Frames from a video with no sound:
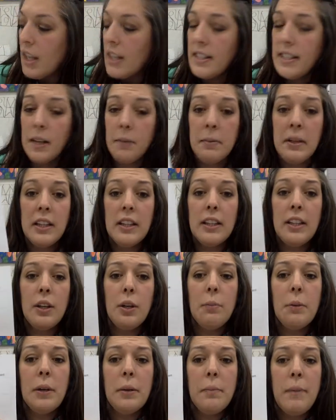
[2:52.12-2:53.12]
Tell me a little
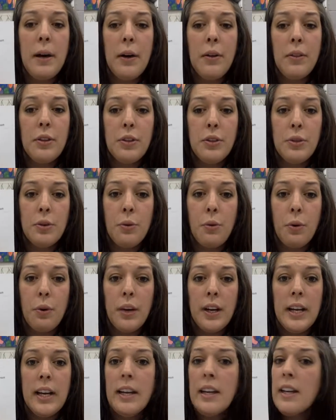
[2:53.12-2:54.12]
bit about the
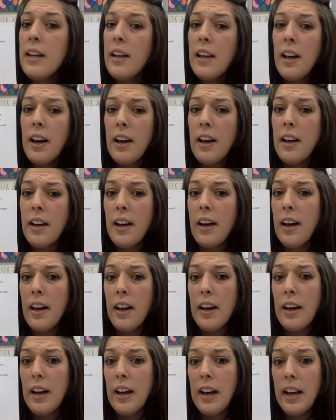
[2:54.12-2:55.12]
story.
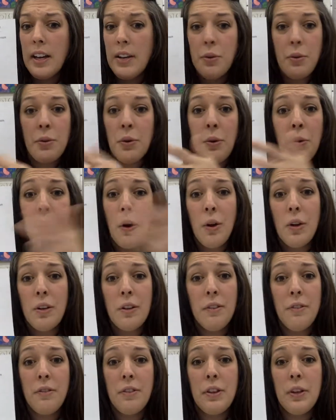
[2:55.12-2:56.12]
I don't know
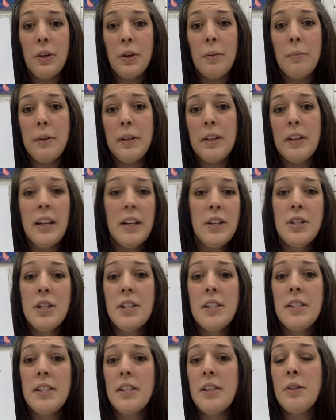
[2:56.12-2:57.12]
all of the urban
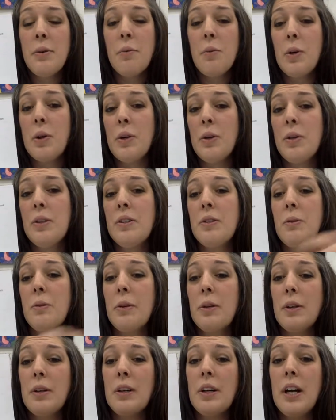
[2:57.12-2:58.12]
legends in the world,
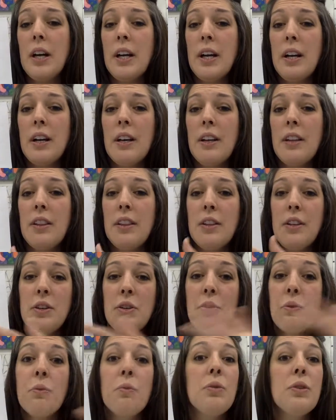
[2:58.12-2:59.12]
or the
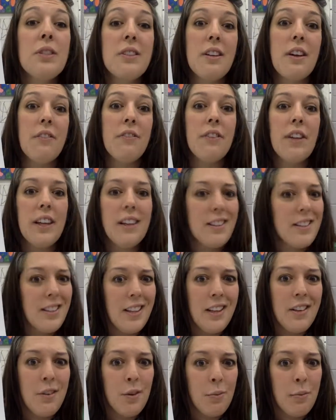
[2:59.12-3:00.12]
new stuff like
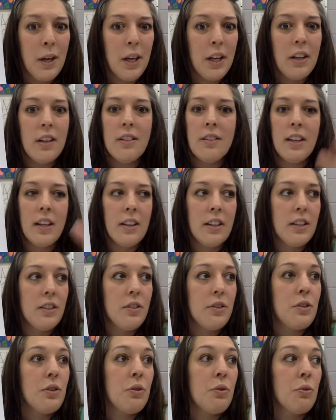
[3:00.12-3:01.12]
Slender Man is like
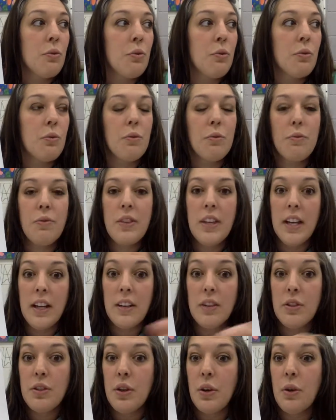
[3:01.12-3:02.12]
this new thing.
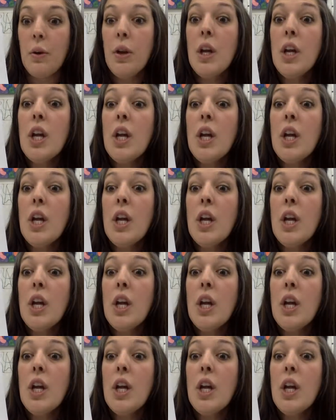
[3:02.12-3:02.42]
So